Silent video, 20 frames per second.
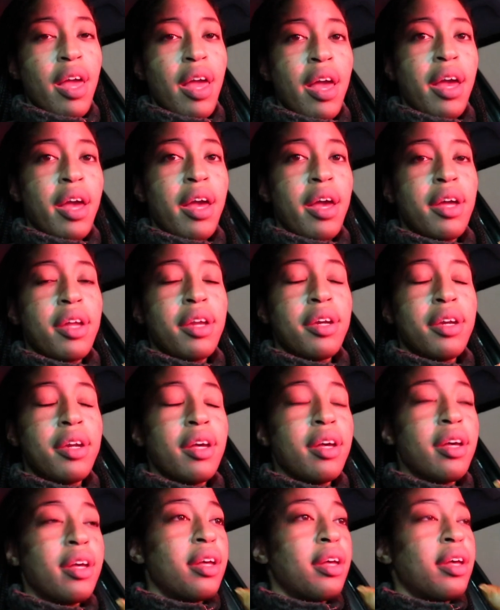And
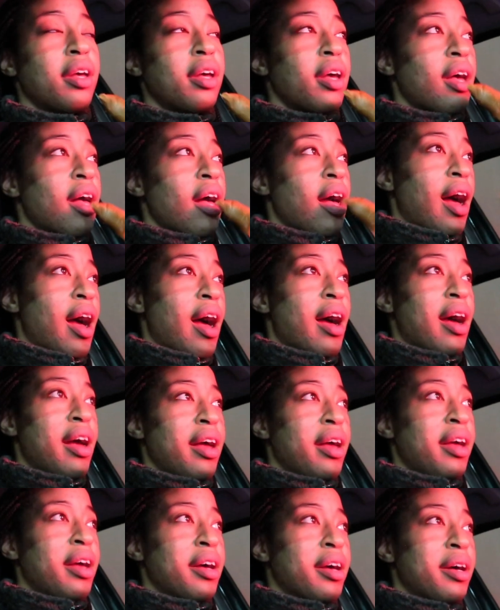I
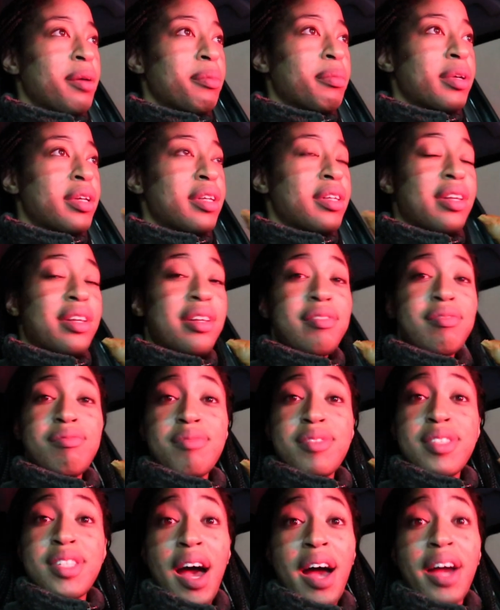
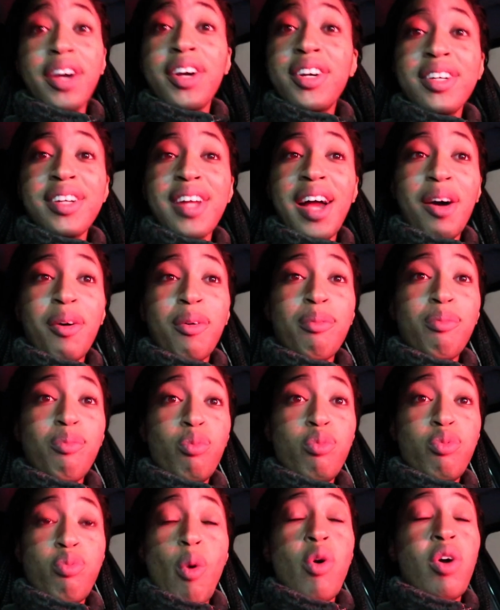am tired. I
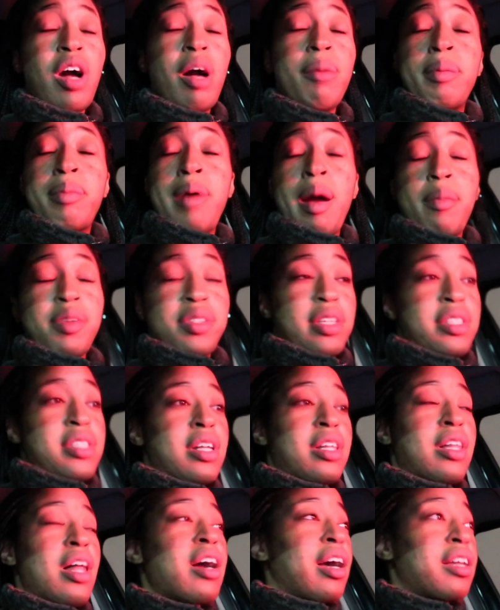woke up at probably 6
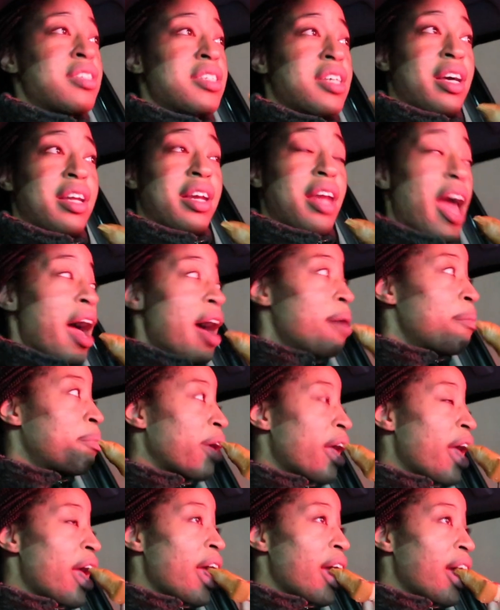o'clock. I took a nap
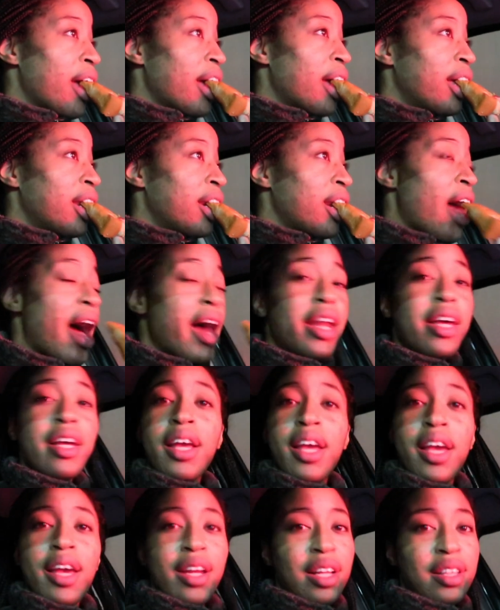and I
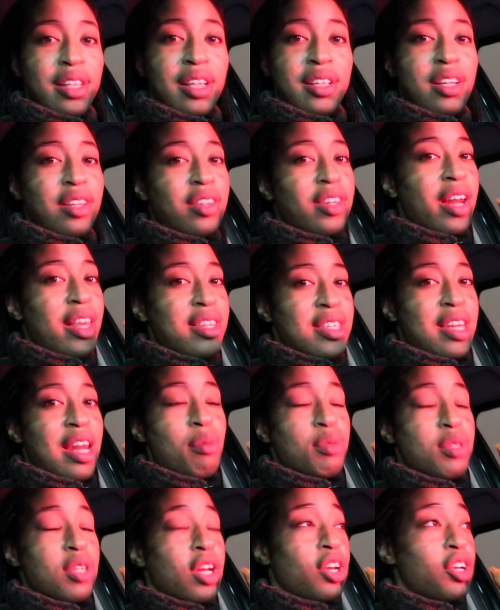didn't get anything done that I said I
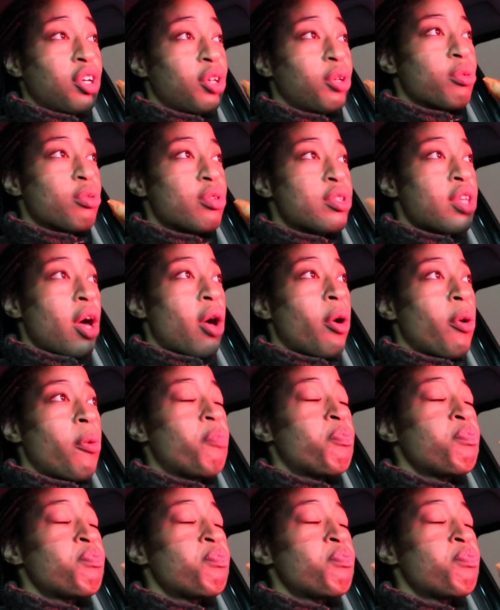was gonna do. So